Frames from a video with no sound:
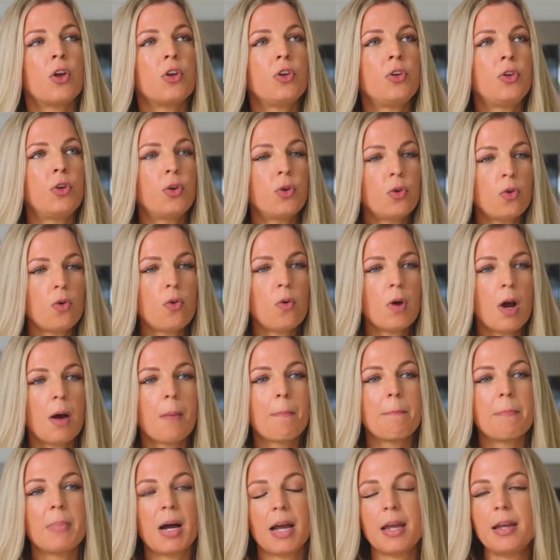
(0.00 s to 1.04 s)
You
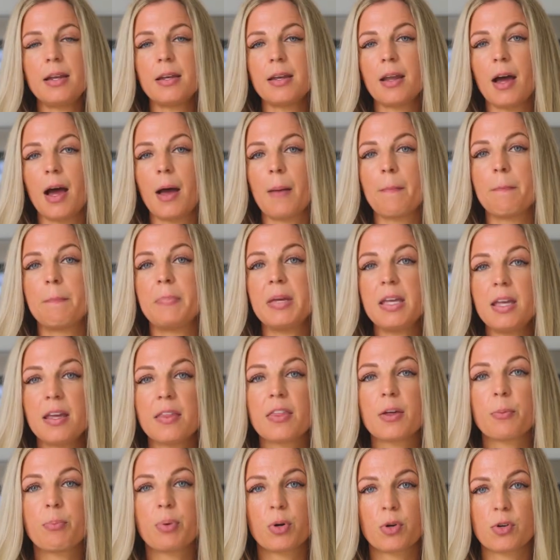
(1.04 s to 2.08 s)
might not be
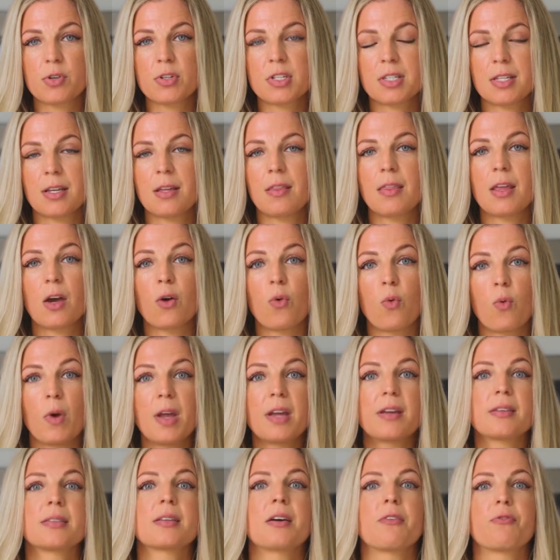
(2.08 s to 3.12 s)
the person that
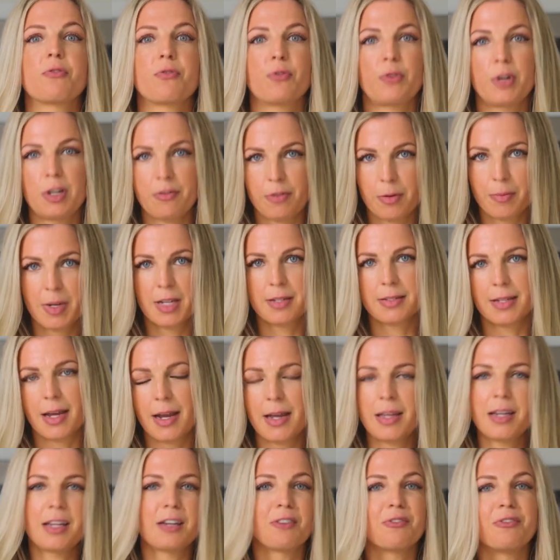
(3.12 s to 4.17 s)
wakes up free from
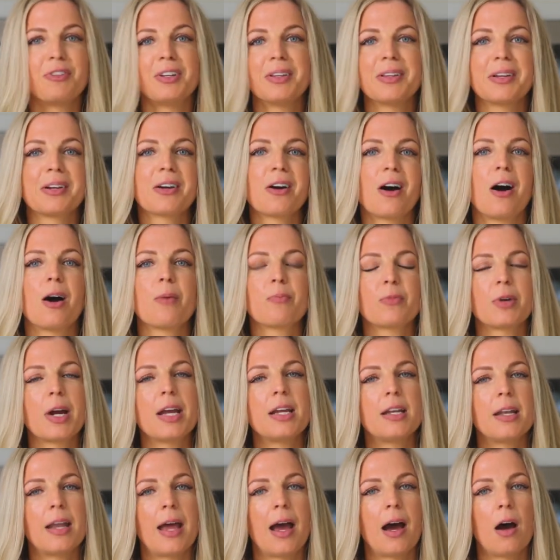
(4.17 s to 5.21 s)
anxiety and feeling calm
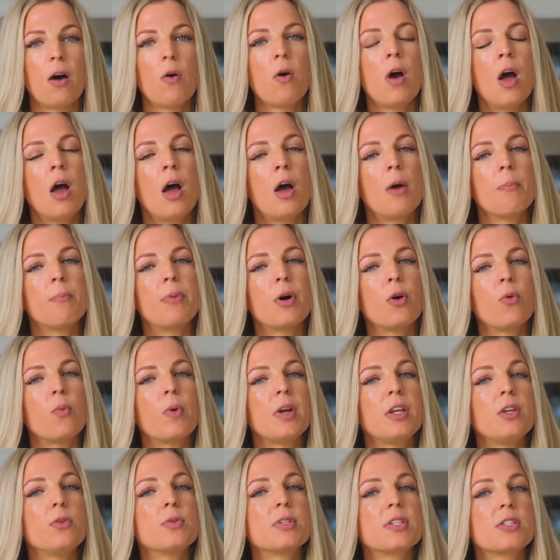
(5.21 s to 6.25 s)
right now, but
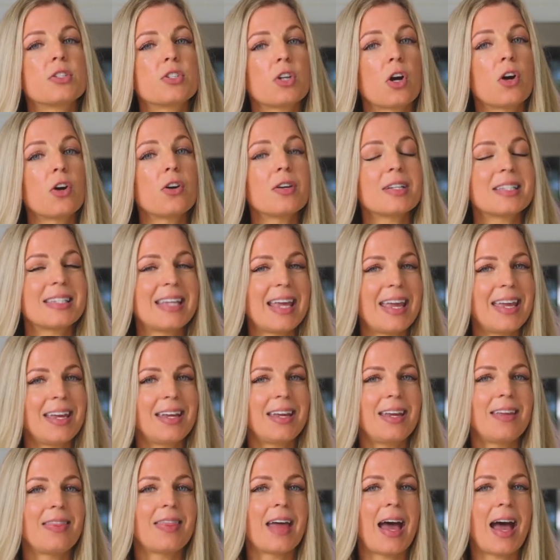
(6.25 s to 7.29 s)
when you start
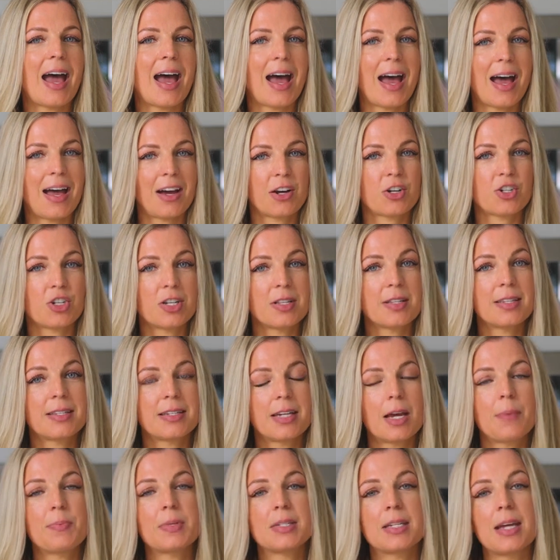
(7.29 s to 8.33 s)
taking the action
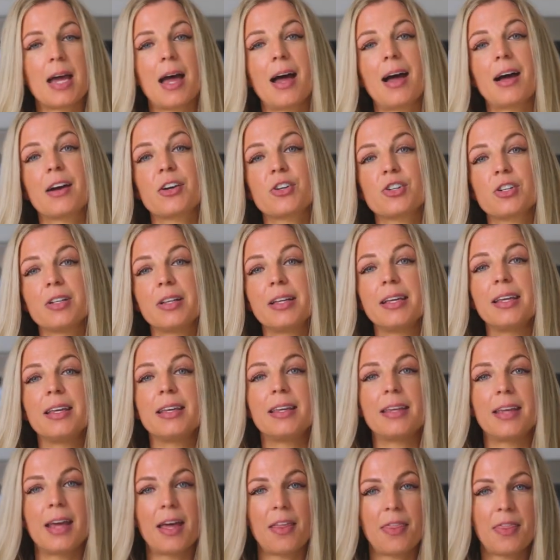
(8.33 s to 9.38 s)
steps to actually
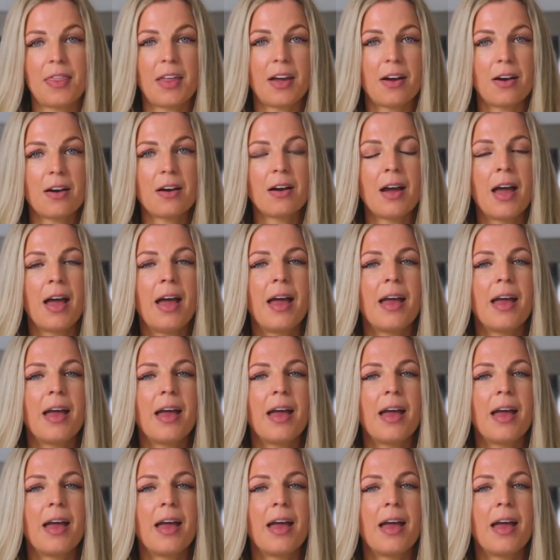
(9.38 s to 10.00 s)
get there,